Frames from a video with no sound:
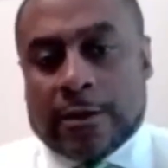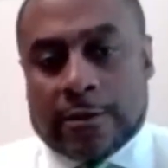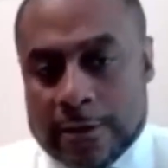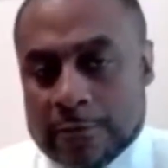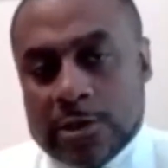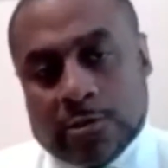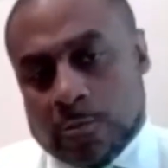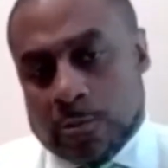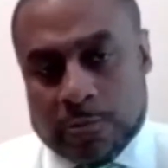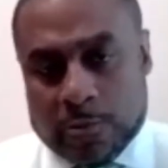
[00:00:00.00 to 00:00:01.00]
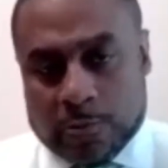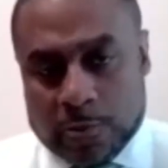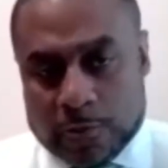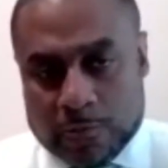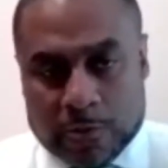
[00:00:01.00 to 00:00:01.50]
Let's make sure
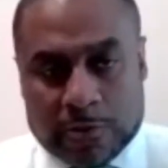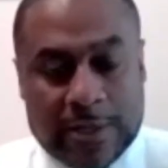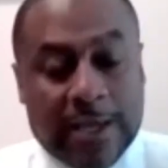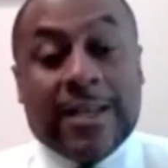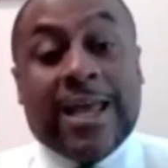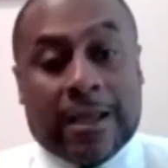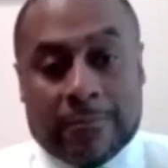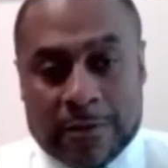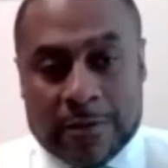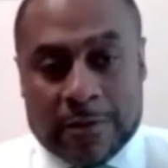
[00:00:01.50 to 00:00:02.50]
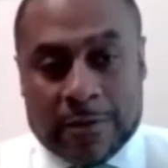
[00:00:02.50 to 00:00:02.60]
we're saying names,